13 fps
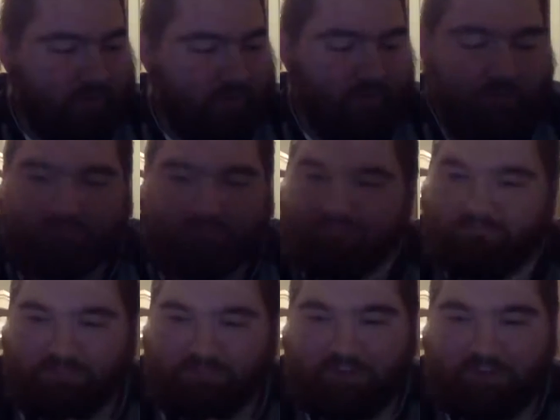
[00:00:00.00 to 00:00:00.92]
to
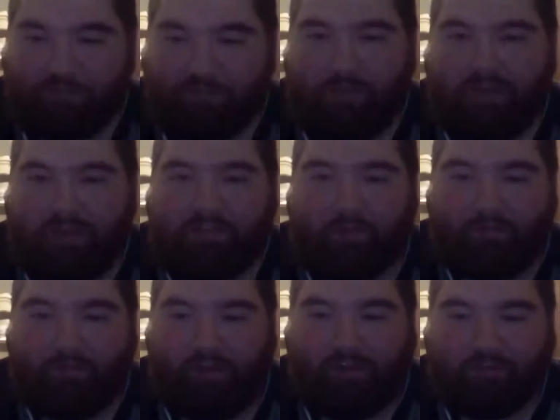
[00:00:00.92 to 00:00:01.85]
several debates
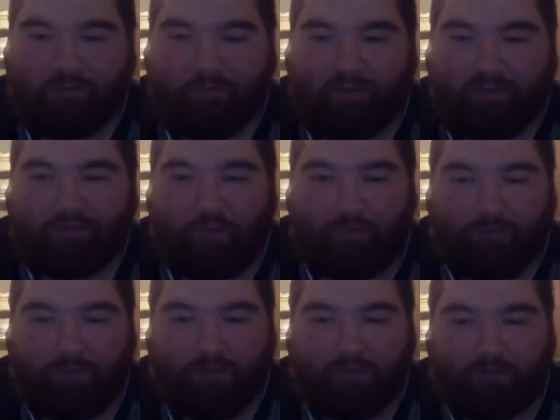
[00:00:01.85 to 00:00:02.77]
on players, biggest
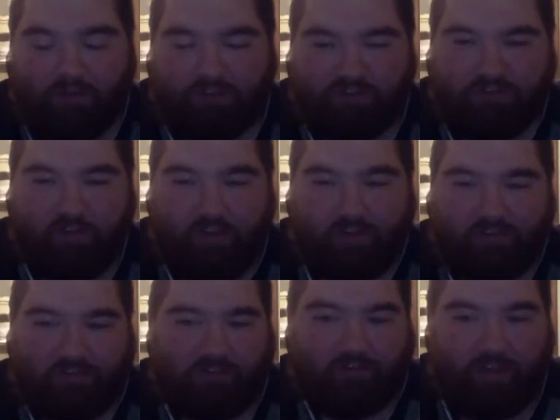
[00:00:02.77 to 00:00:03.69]
one being Chris
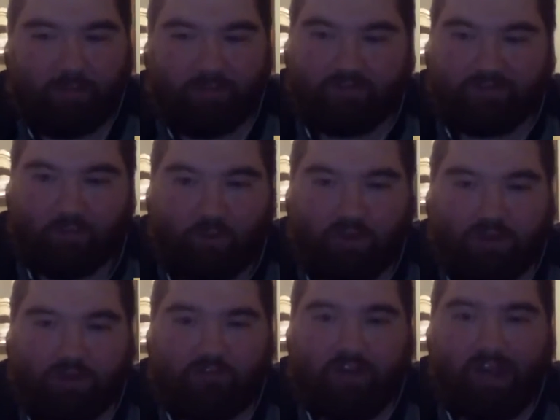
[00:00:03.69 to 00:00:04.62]
Johnson or Lima
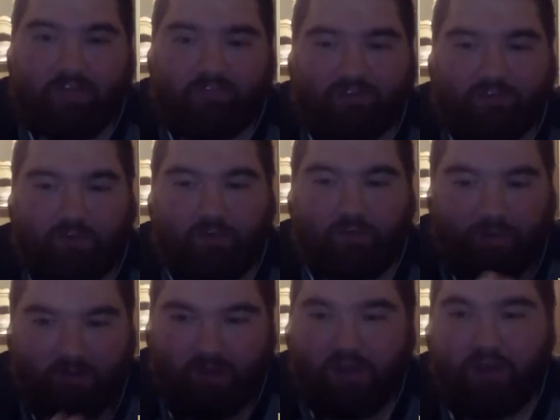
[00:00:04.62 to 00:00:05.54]
Sweden a draft. So
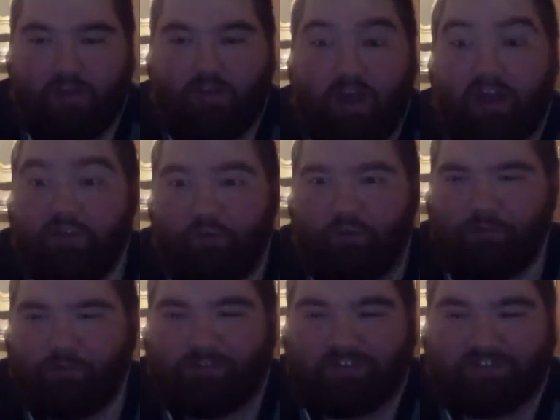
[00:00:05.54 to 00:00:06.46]
I
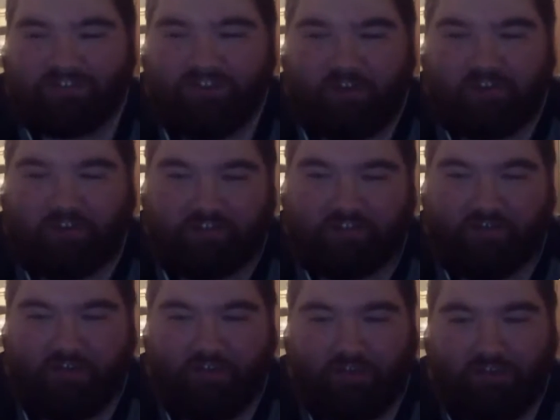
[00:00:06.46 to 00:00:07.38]
told him Chris Johnson,
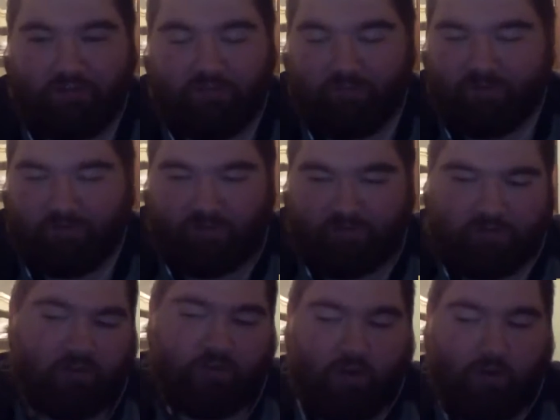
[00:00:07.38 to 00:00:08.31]
so I think that was my
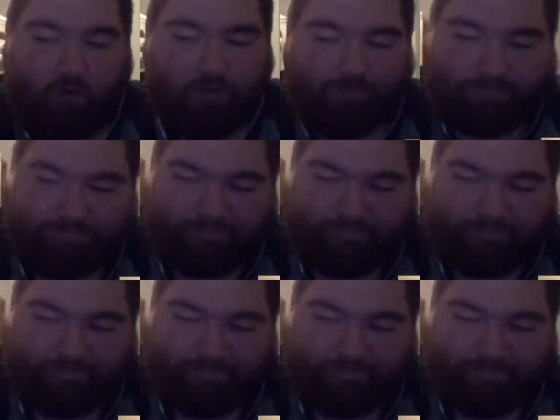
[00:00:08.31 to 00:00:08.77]
first good call.